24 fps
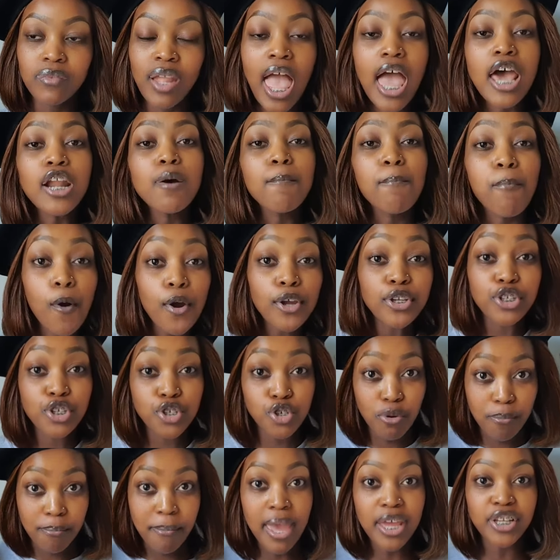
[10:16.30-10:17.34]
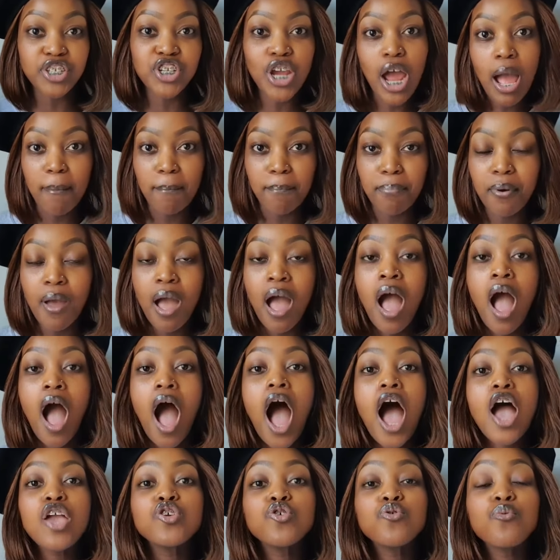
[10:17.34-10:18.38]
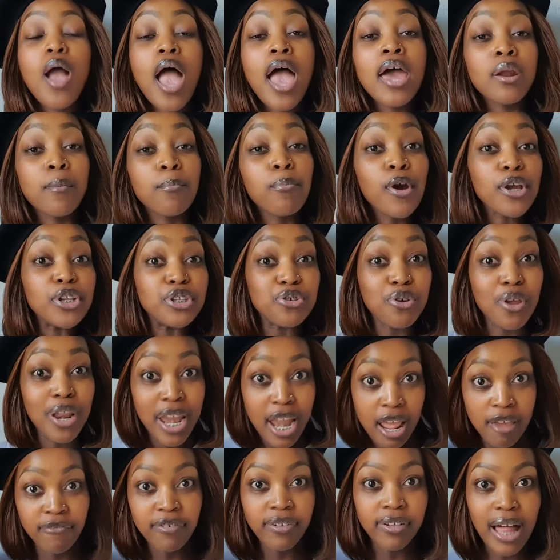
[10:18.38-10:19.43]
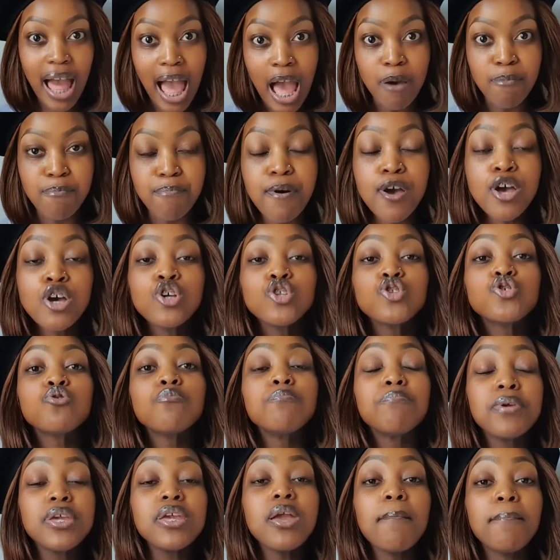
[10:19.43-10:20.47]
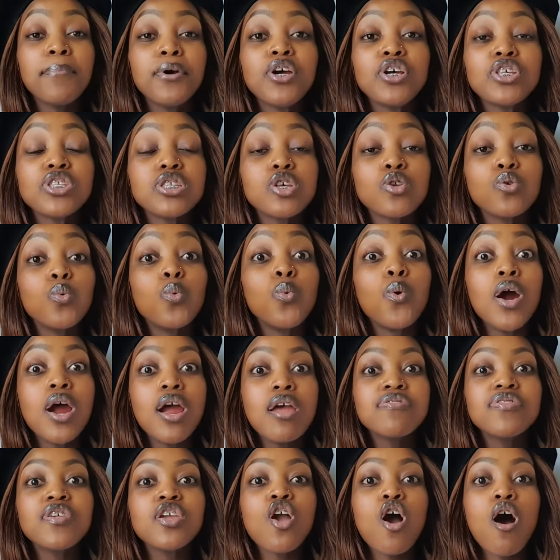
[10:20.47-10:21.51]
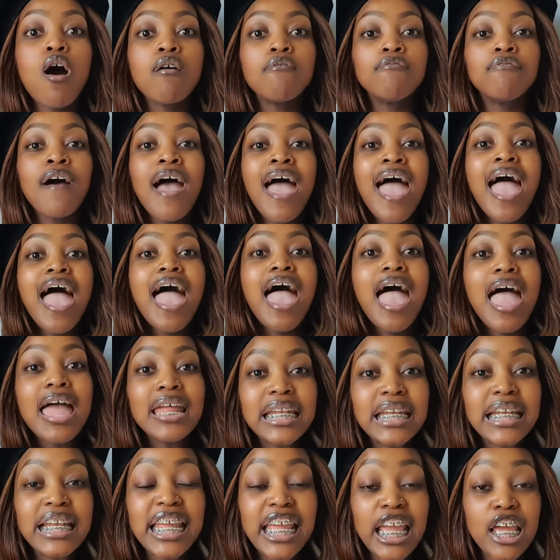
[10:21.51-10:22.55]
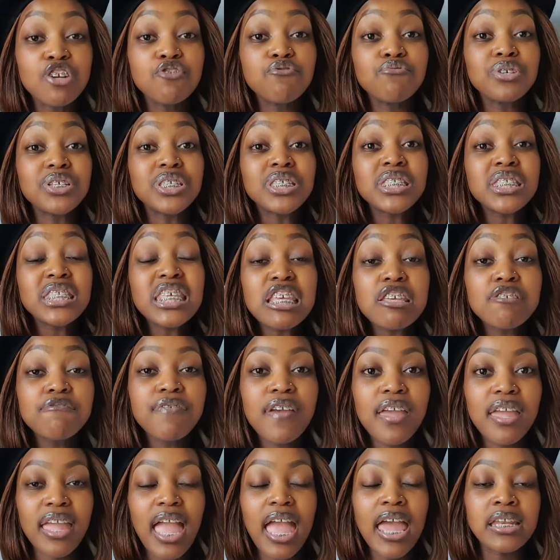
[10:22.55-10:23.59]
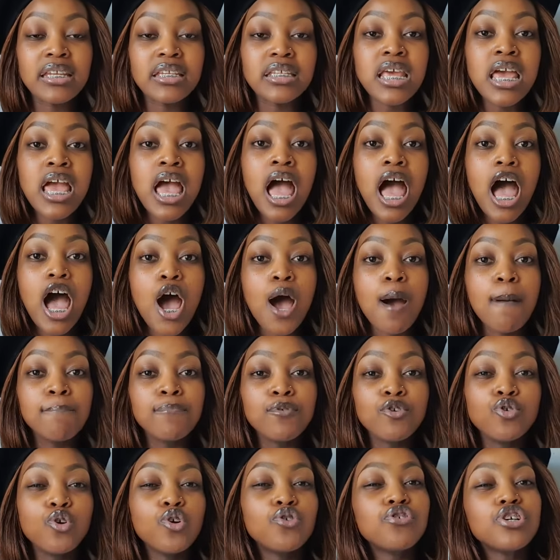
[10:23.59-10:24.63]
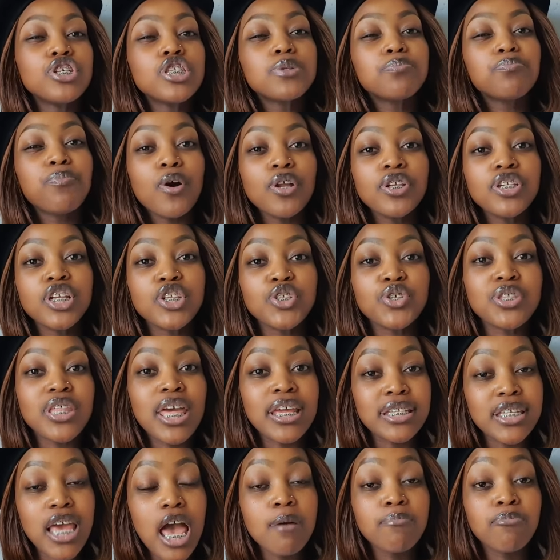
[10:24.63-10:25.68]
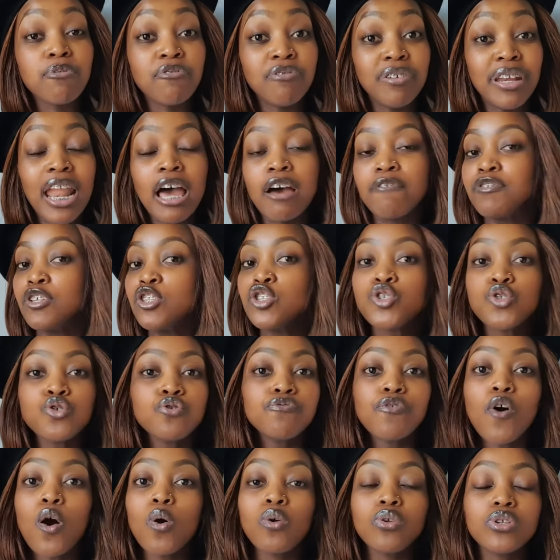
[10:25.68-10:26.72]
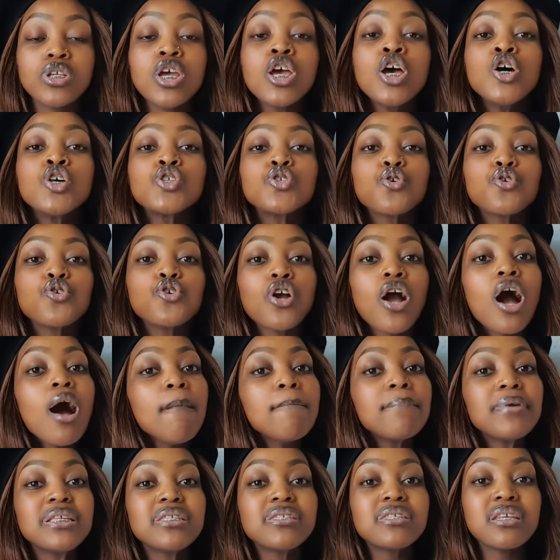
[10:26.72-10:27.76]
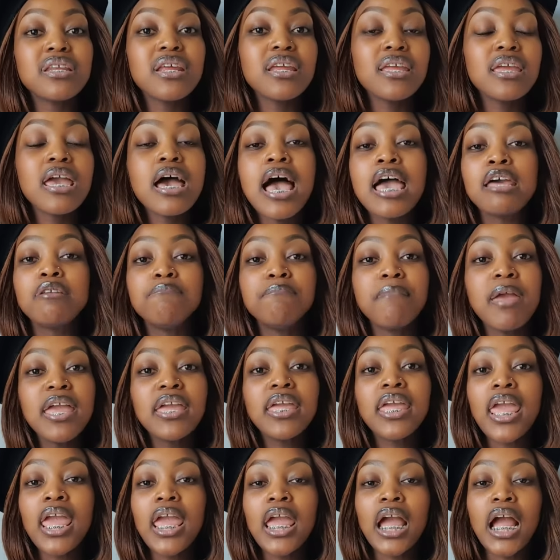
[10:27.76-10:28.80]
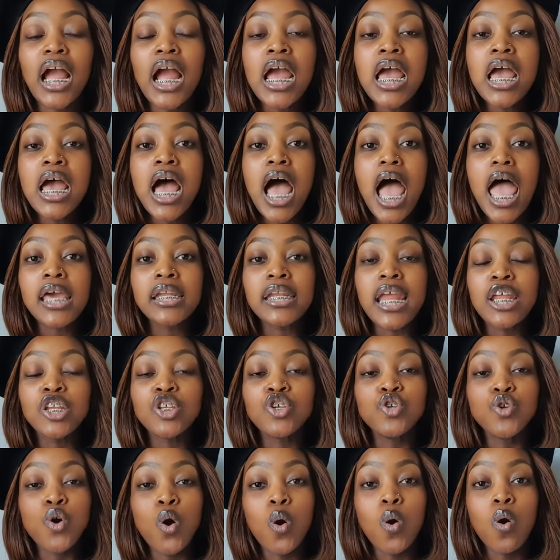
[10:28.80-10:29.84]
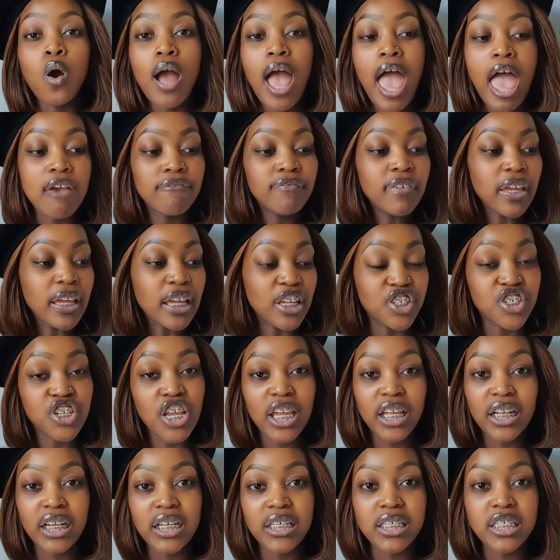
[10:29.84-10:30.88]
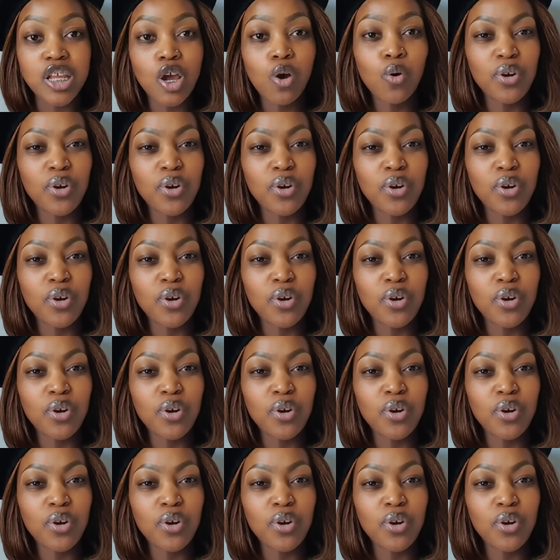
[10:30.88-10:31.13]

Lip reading: at a point to match up? Are you at a point to level up, to be a person worthy of handling and receiving and you know, responding to that type of love? It's twofold. So you can't be sitting here and making and you know, having a checklist.